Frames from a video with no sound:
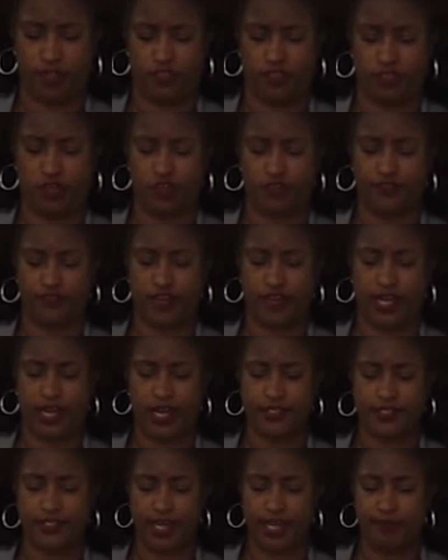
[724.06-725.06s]
Don't forget I
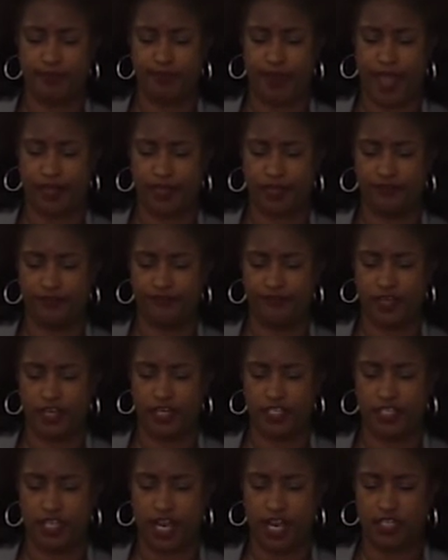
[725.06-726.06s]
said baclofen
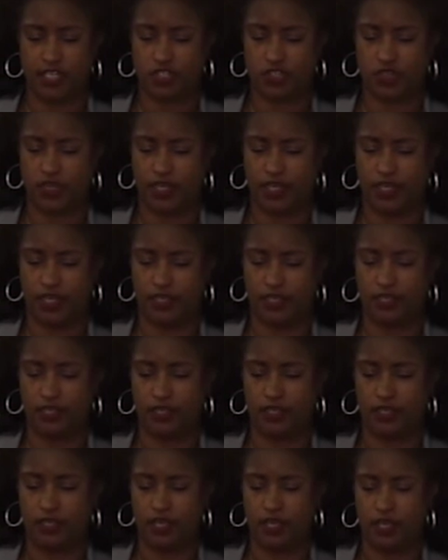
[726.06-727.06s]
and
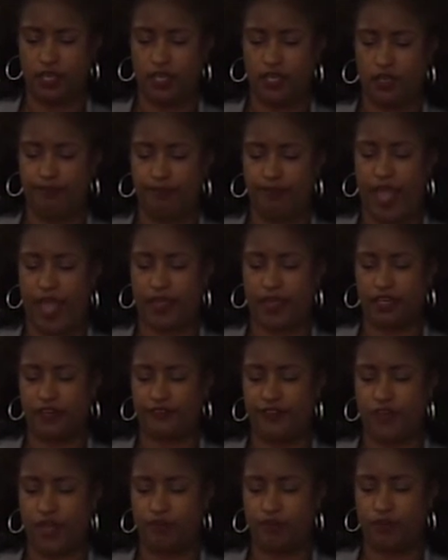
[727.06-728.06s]
dantrolene.
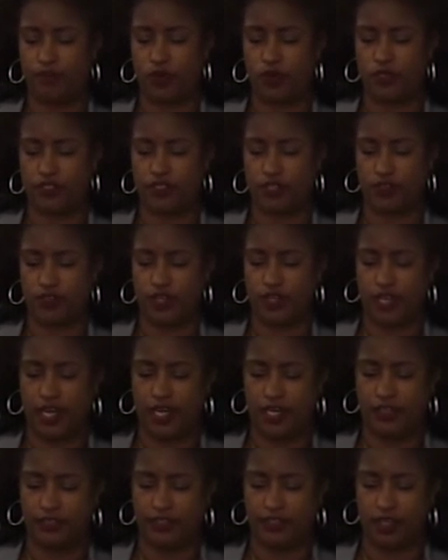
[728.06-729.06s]
Baclofen more so than
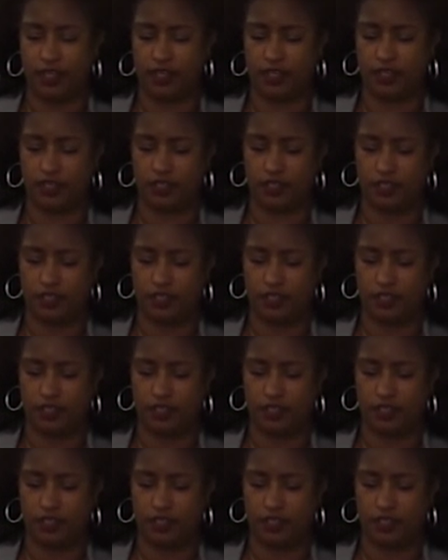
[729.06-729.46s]
anything.